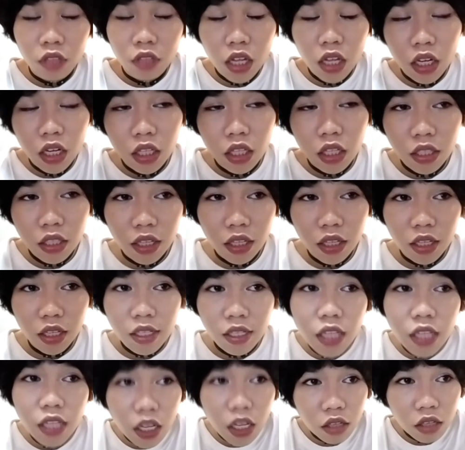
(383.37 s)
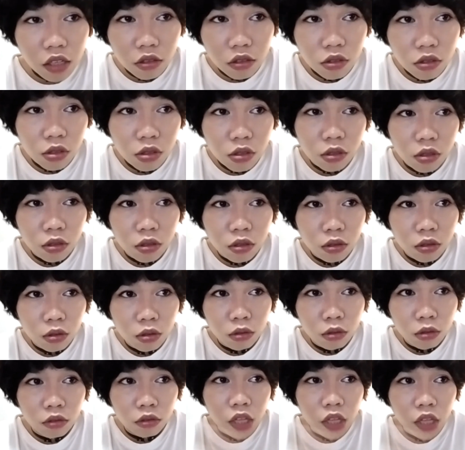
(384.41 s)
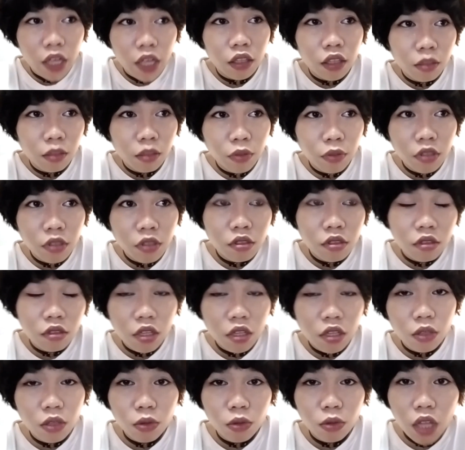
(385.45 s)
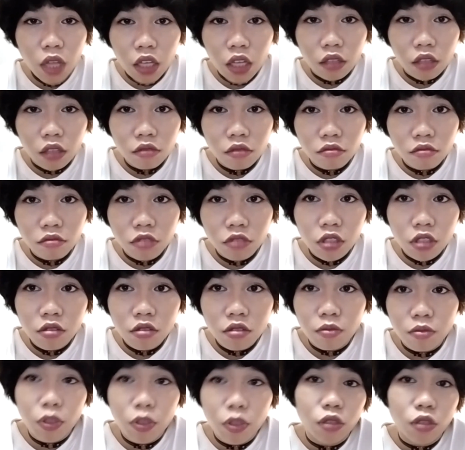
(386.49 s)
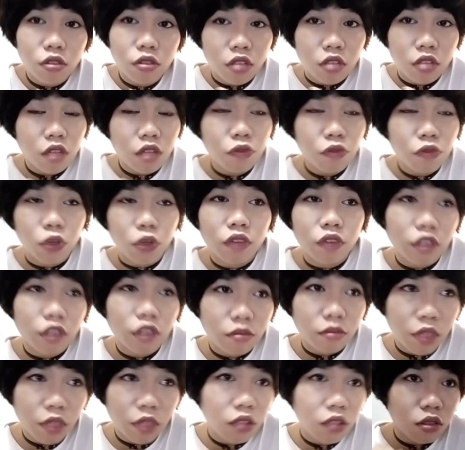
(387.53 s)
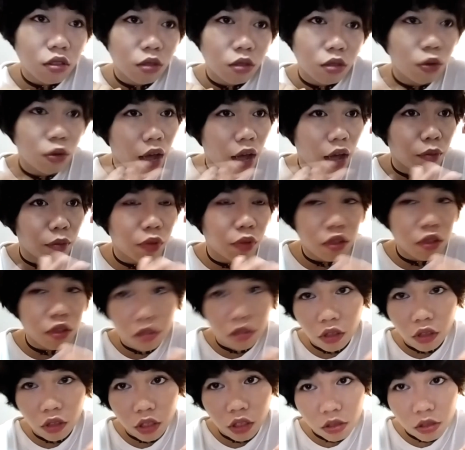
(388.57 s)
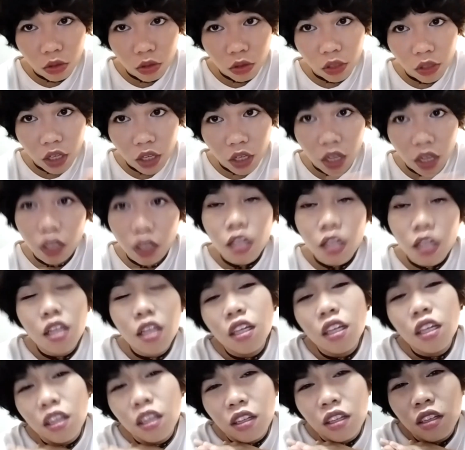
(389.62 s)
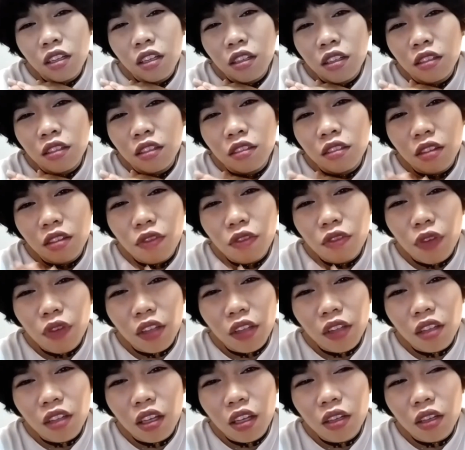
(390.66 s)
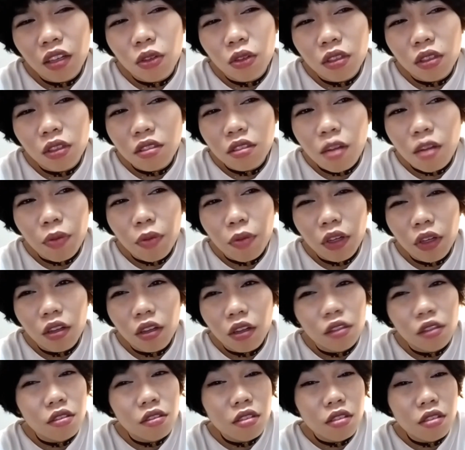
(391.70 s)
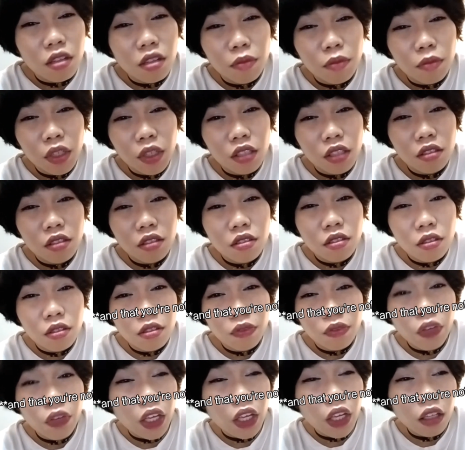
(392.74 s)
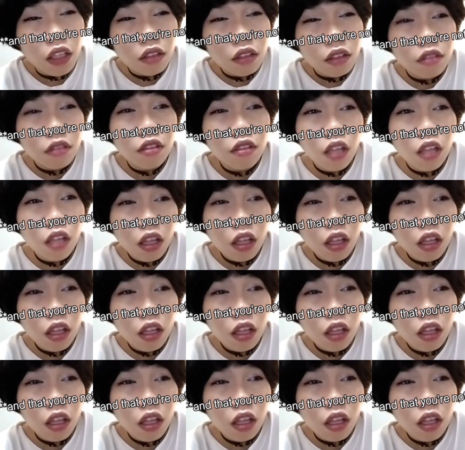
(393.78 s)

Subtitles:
that it's a sin to like the person that you like. Just be yourself, whatever makes you happy, as long as you're not affecting or stepping on somebody's feet.